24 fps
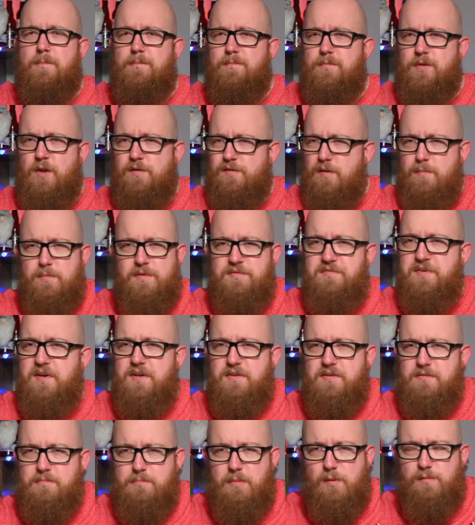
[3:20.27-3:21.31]
November
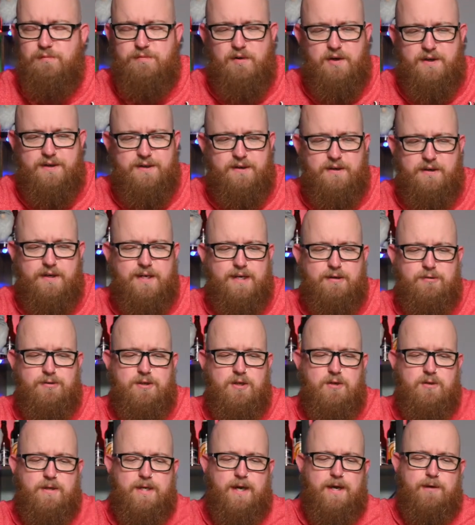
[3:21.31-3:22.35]
5th, Bonfire Night here in
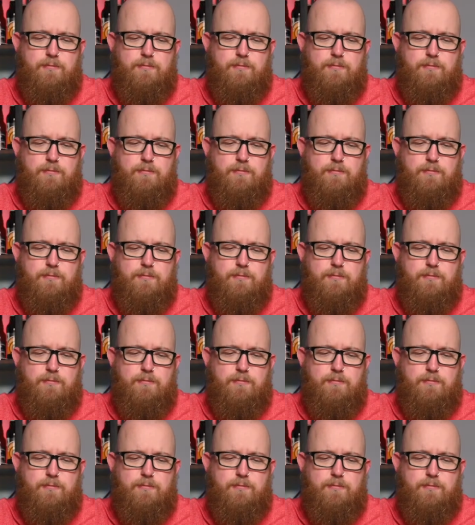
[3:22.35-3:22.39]
the UK,